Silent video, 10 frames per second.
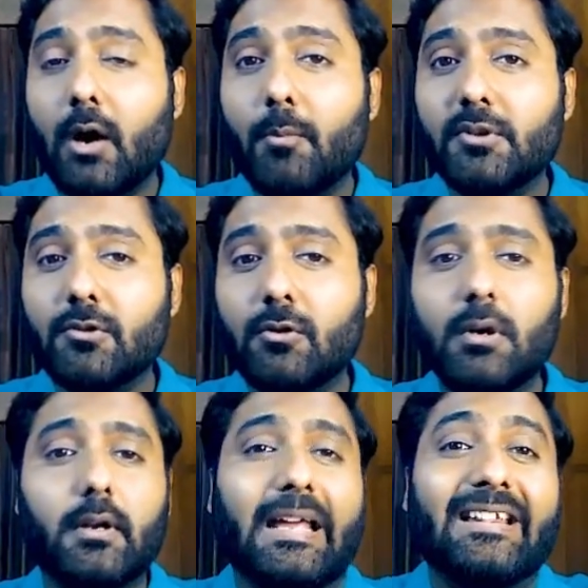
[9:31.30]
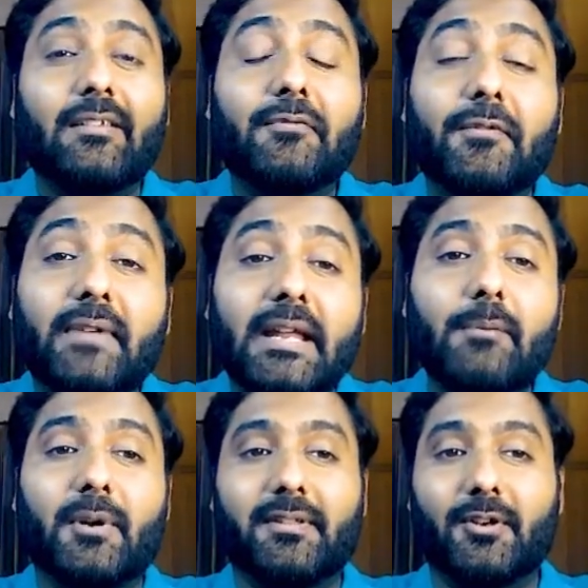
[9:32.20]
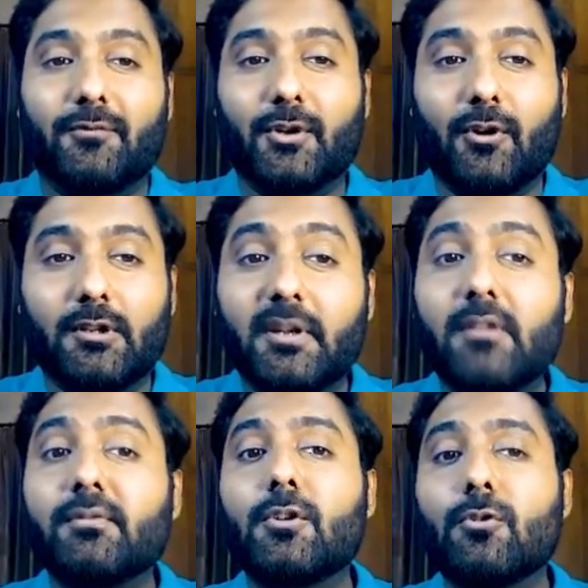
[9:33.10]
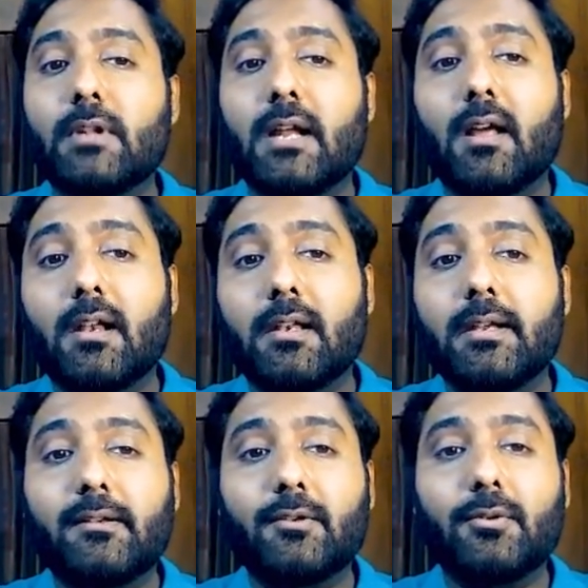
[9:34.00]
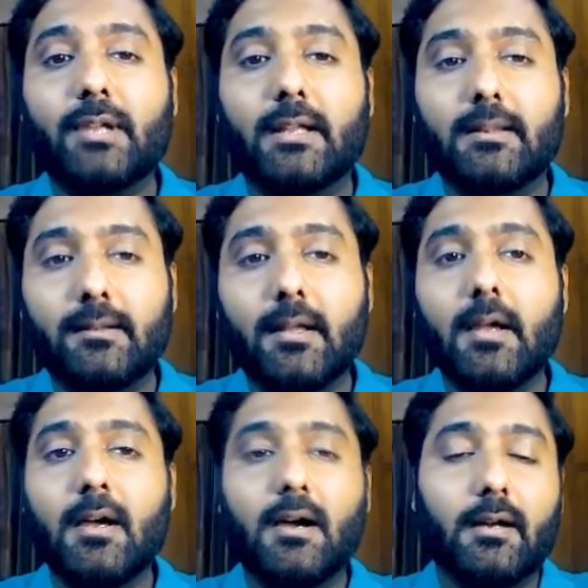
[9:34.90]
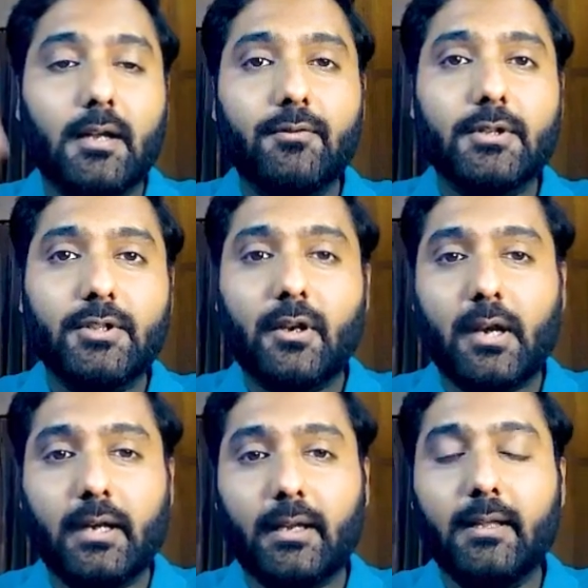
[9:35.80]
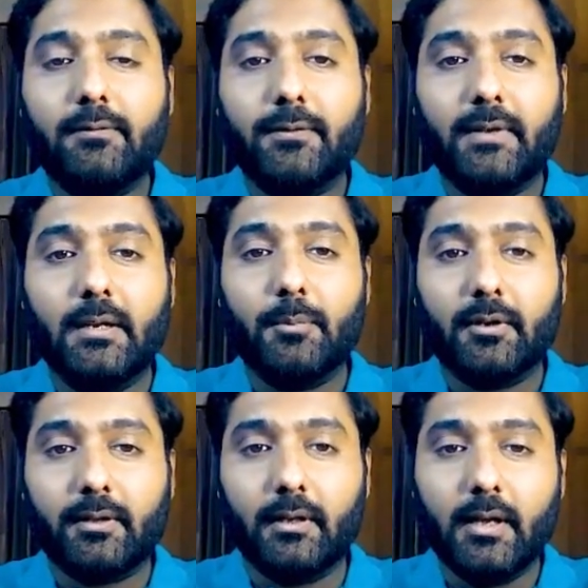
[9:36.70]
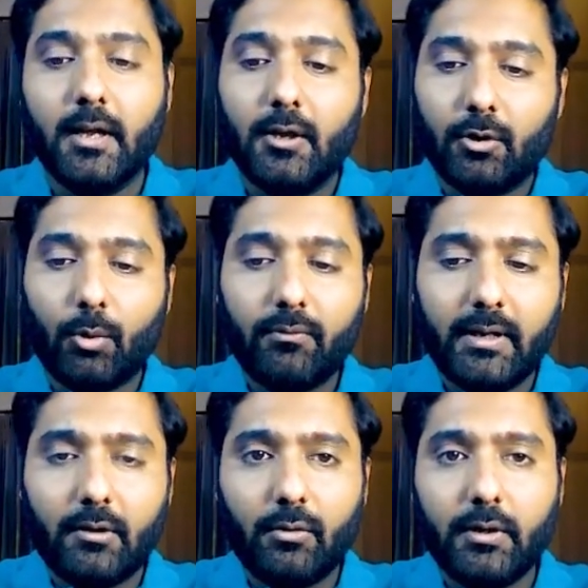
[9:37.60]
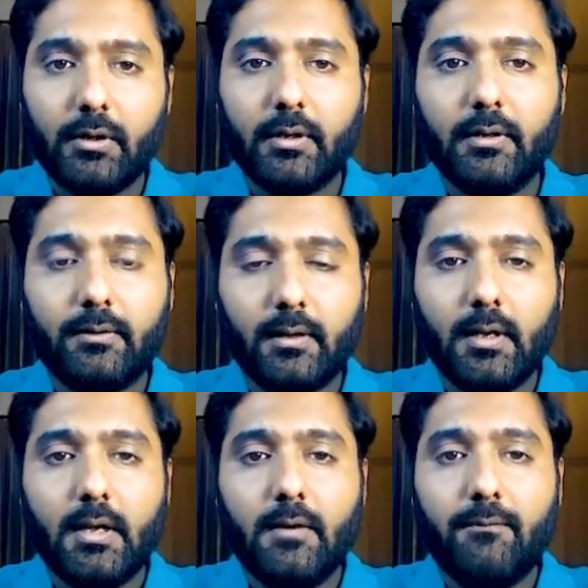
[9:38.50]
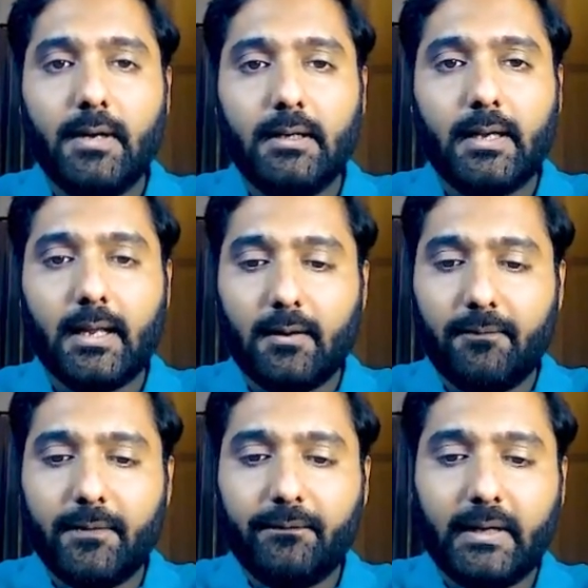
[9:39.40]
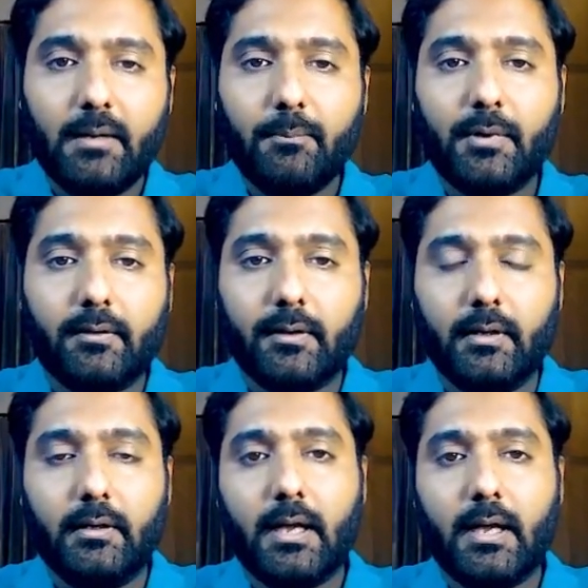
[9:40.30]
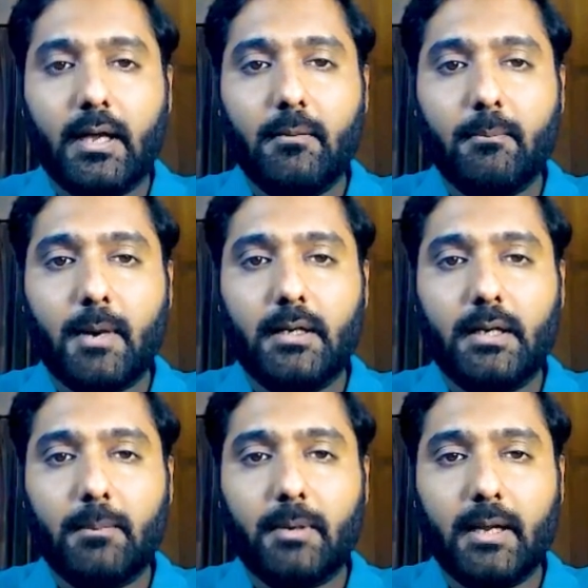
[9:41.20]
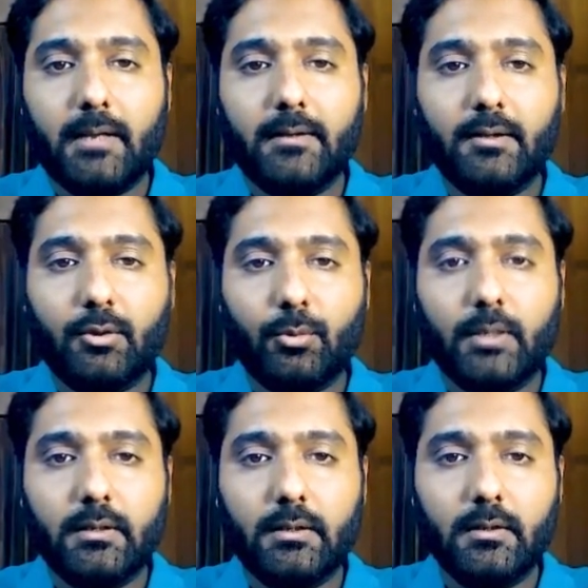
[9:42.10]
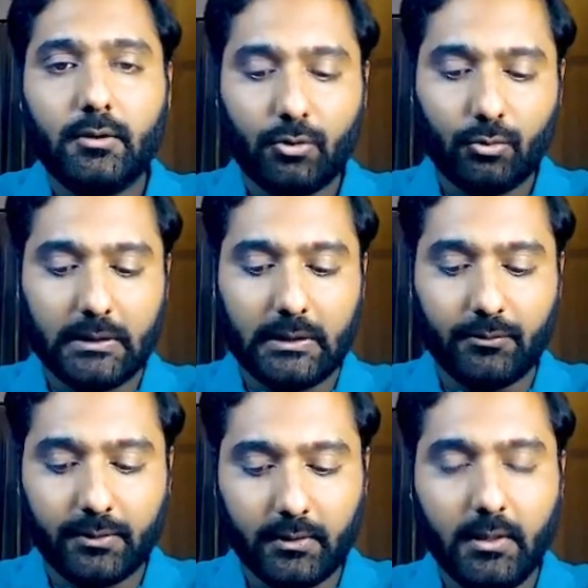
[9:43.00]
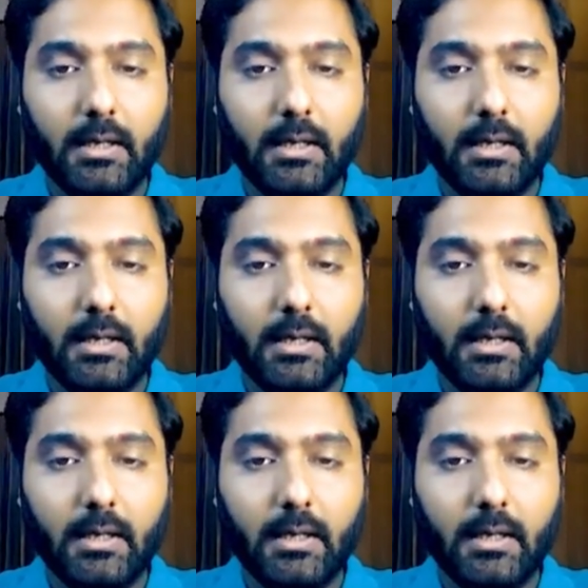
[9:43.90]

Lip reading: much lower? That's 15% of the cost, because we know that our leads to sales conversion rate is 15%. So what we'll do here is we'll take 15% and multiply this with 2,000.